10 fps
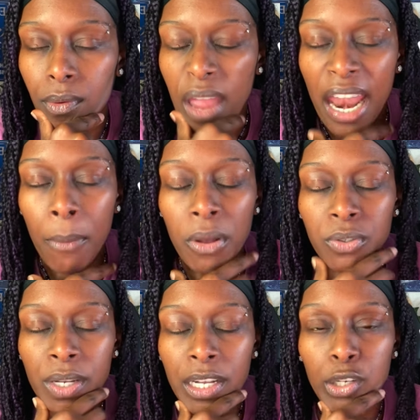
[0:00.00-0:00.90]
And I'm also
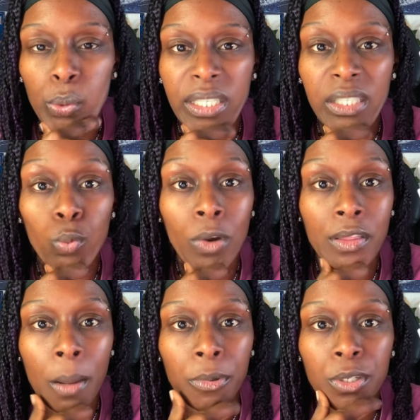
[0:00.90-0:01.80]
hearing increasing wealth
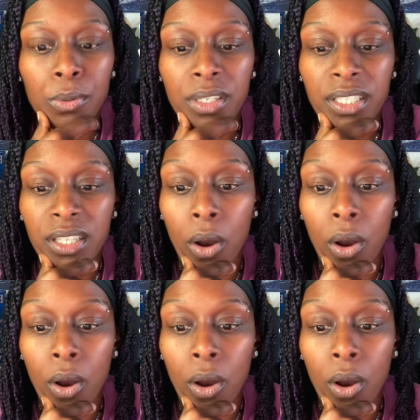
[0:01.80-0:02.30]
opportunities